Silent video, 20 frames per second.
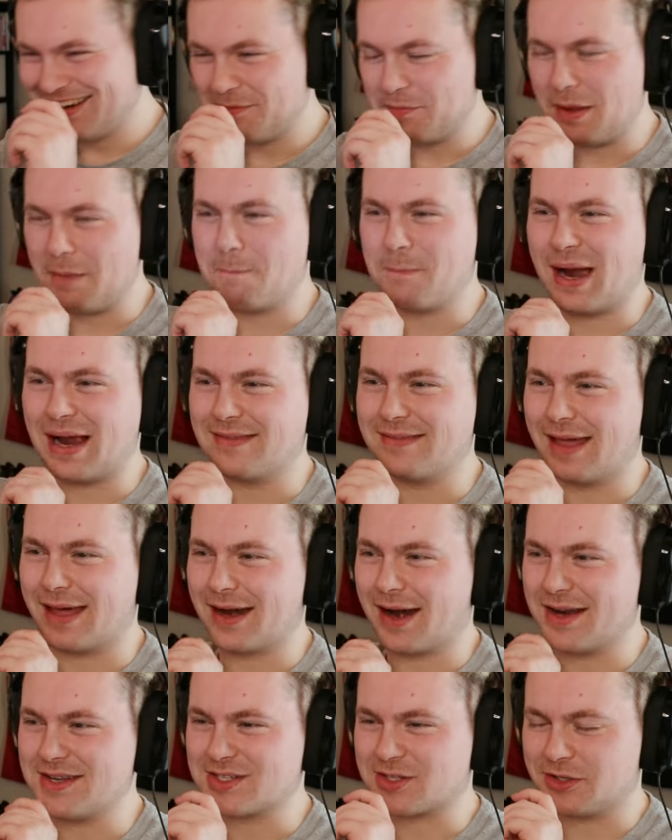Be biting
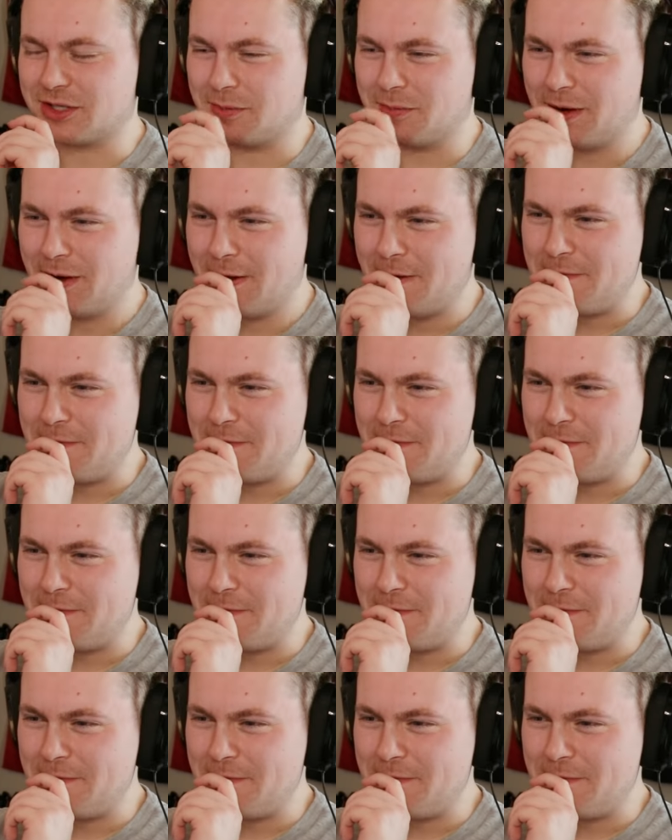that ice cream.